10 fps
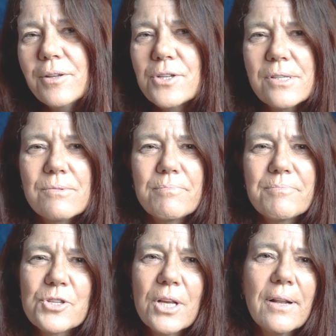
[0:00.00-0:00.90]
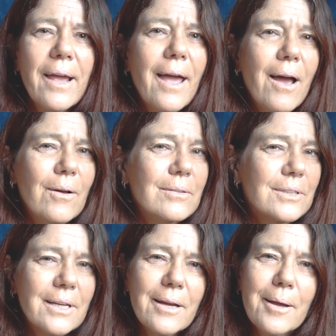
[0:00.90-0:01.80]
Just chill out,
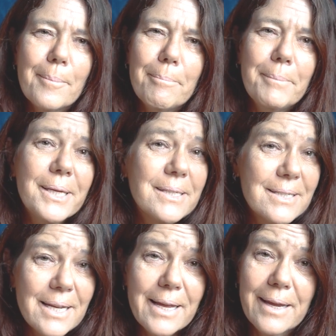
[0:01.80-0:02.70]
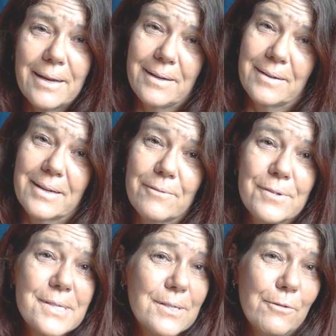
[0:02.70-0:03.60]
meditate, give
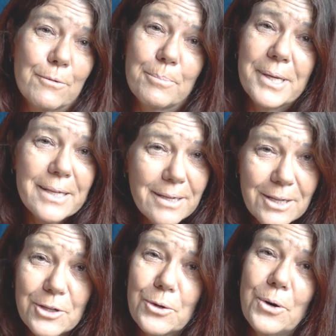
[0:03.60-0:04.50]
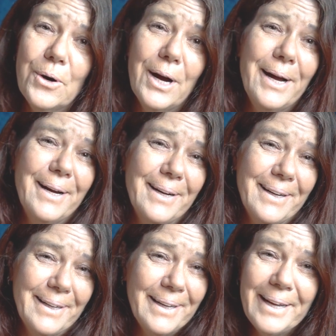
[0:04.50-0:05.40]
yourself a
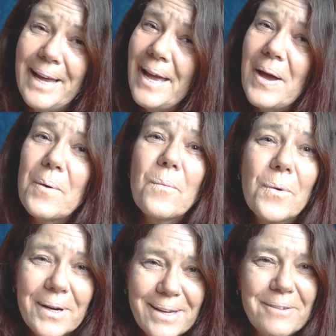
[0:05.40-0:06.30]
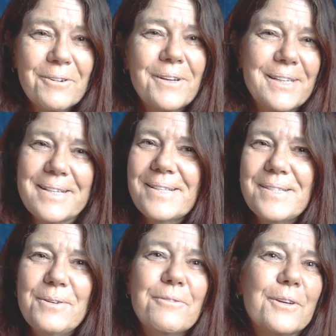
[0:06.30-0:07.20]
pedicure, whatever it is
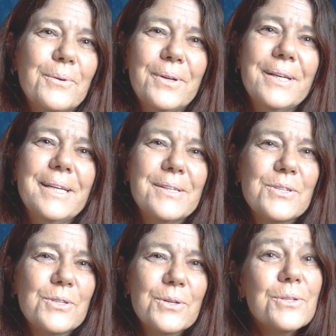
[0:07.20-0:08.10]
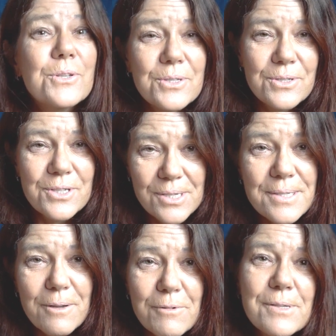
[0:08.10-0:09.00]
you feel you need to do to just
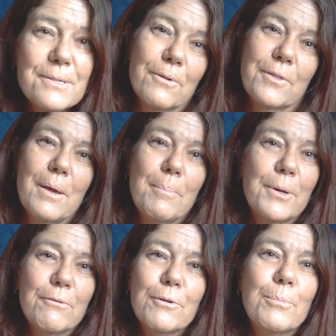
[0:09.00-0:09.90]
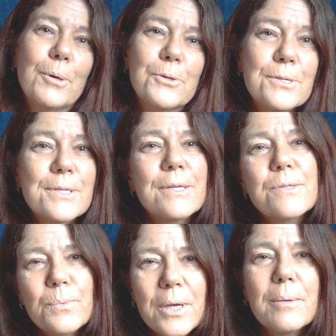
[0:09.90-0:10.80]
give yourself that bit of a boost
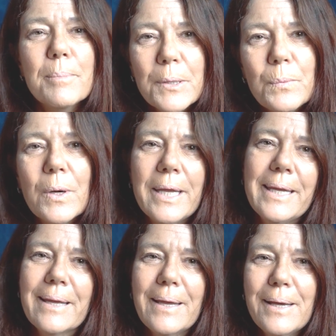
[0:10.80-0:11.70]
this week, midweek.